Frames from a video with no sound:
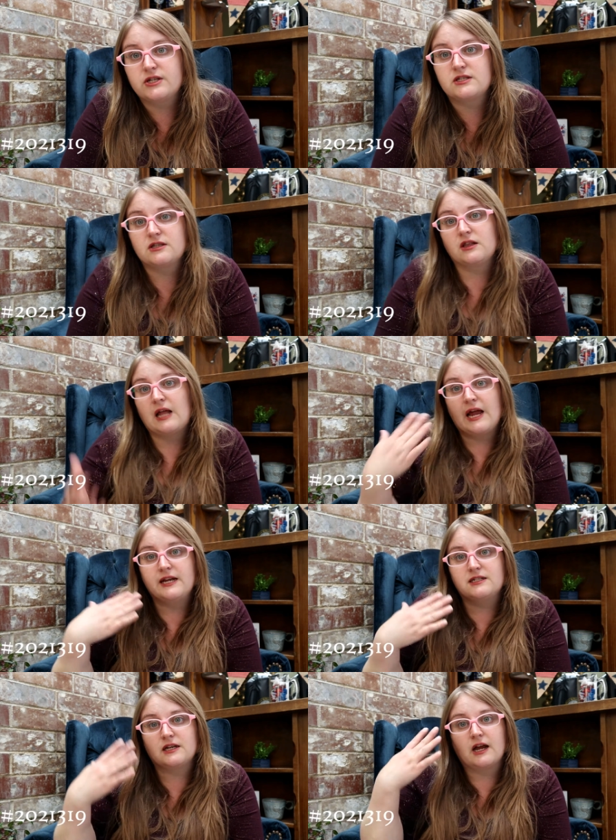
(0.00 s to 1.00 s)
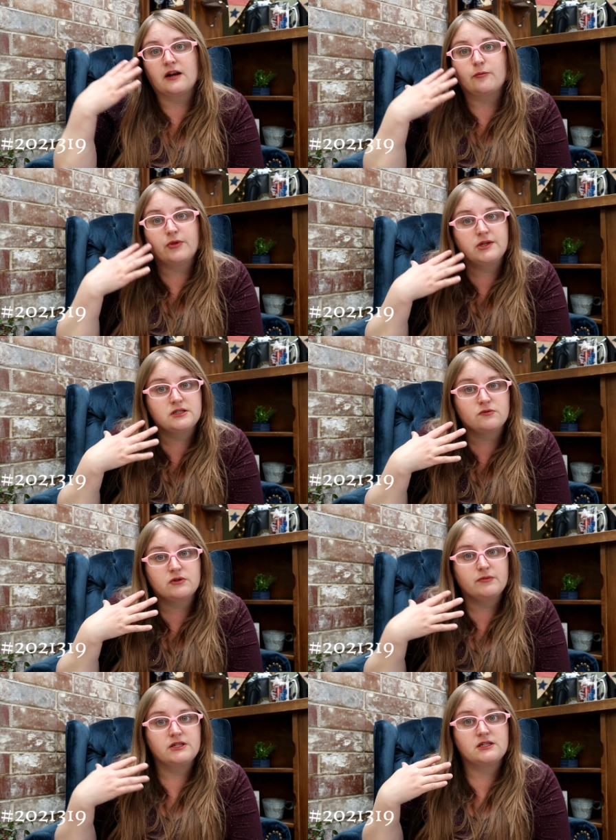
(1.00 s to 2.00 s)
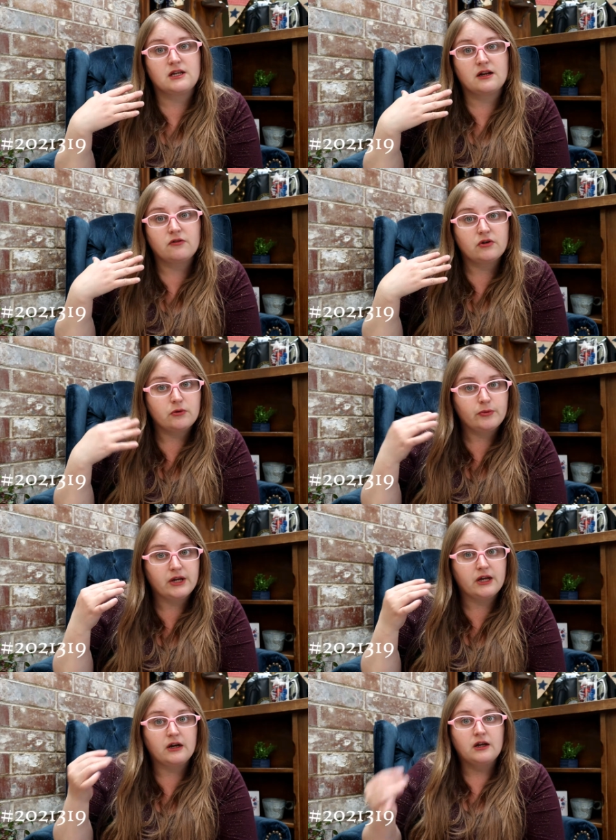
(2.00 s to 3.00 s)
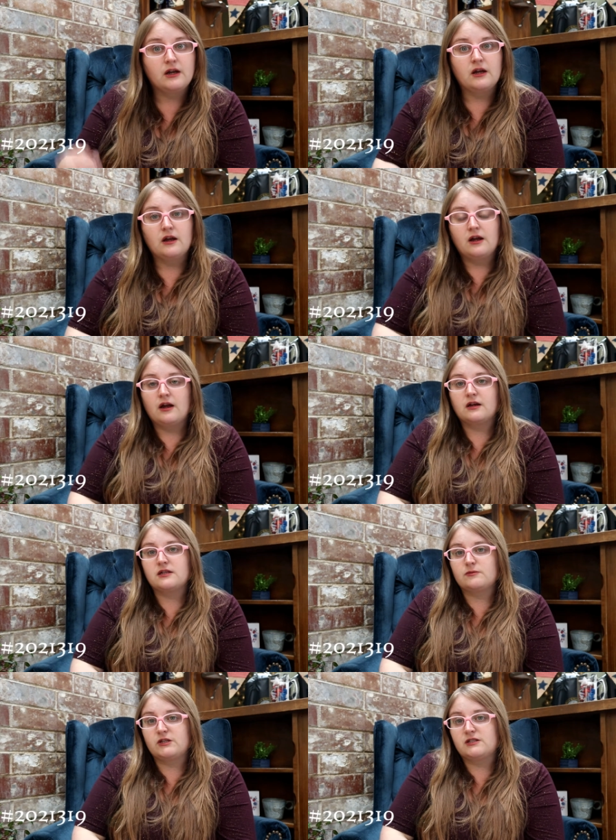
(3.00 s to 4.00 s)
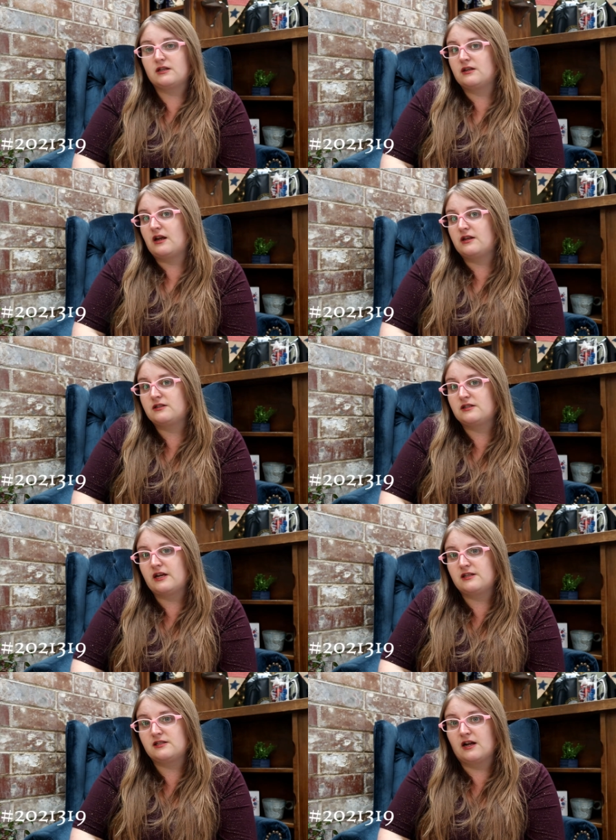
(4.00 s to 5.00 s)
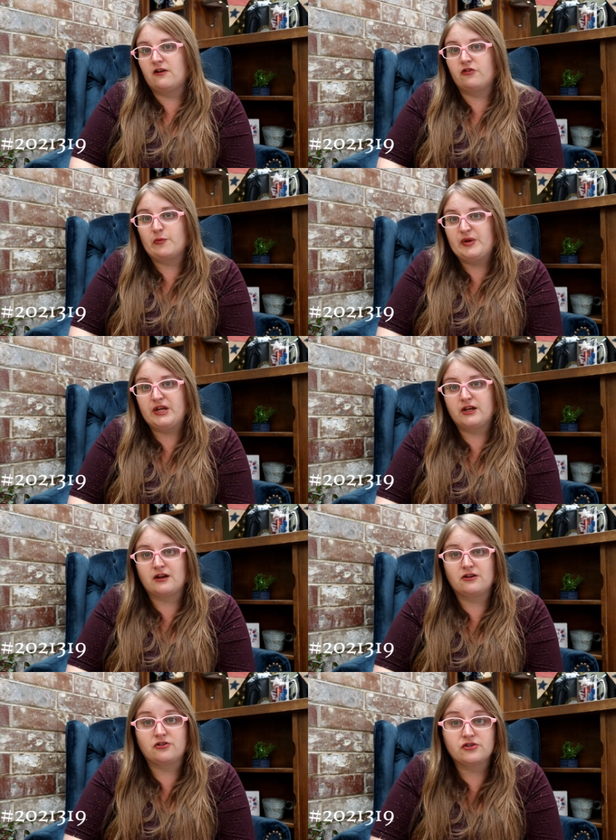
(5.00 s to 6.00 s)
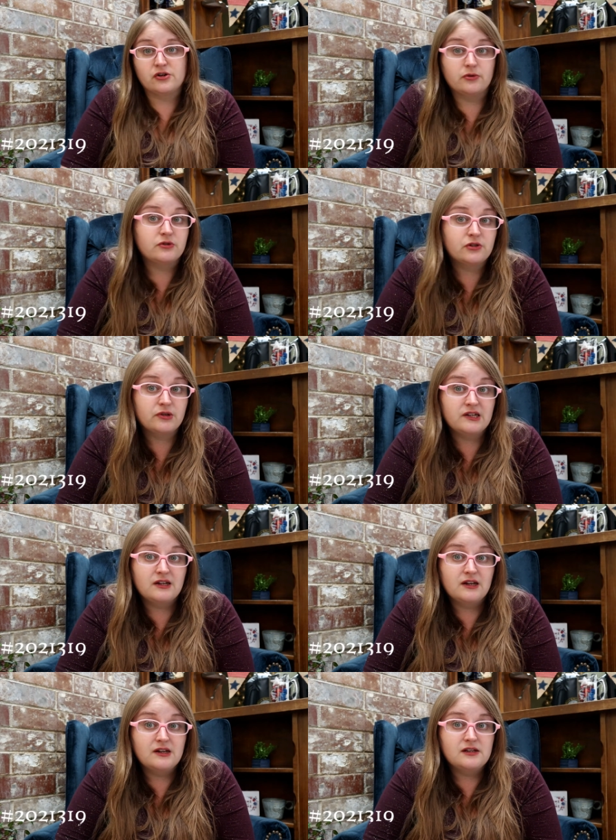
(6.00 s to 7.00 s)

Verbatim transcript: It's light, it kind of blends in with my skin a little bit because my skin has tends to have the pink undertone to it.